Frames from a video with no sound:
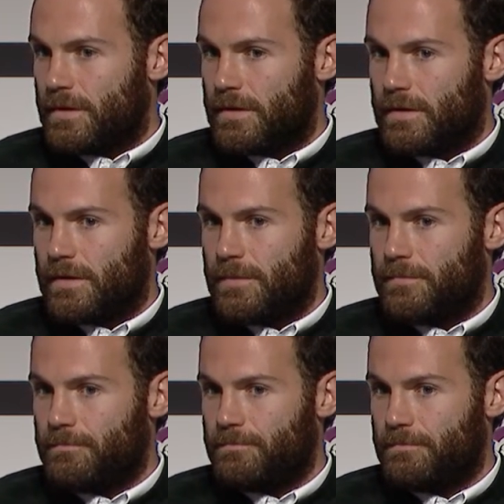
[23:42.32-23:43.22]

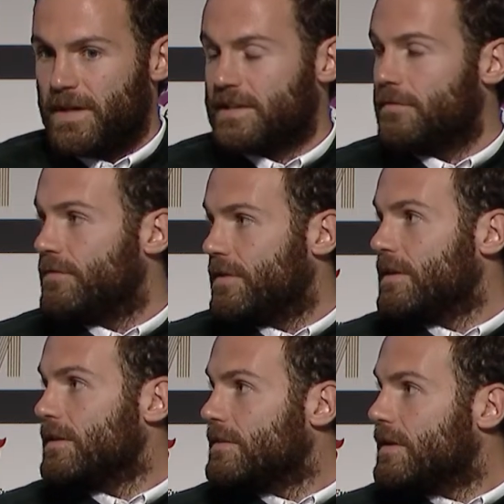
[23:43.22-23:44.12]
um, make them
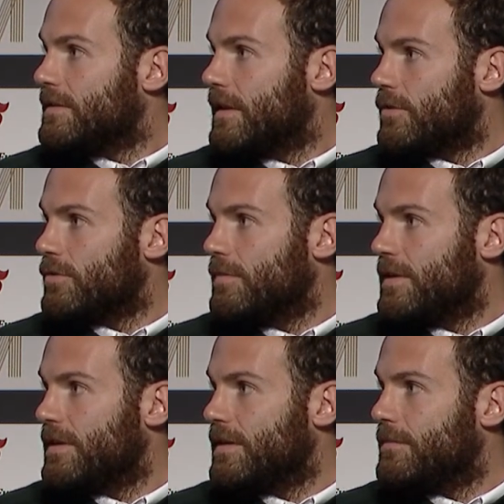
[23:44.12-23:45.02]
feel that they could
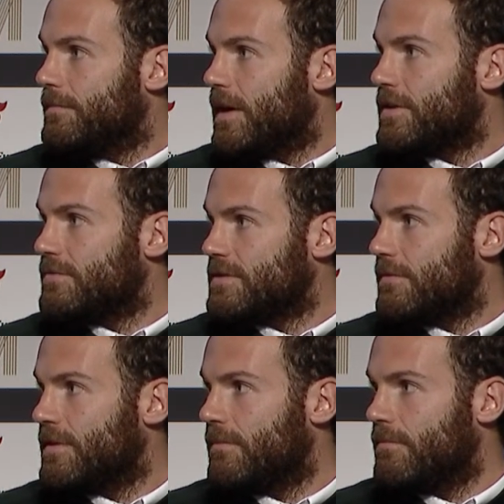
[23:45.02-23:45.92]
be part of
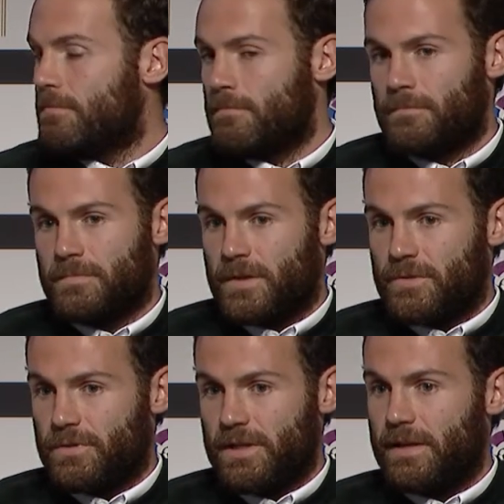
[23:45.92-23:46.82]
something
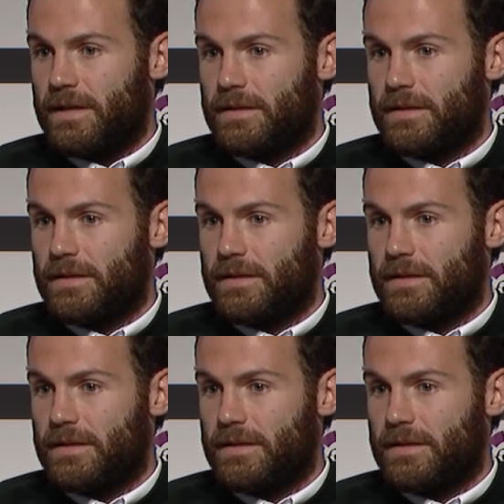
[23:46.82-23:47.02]
really big.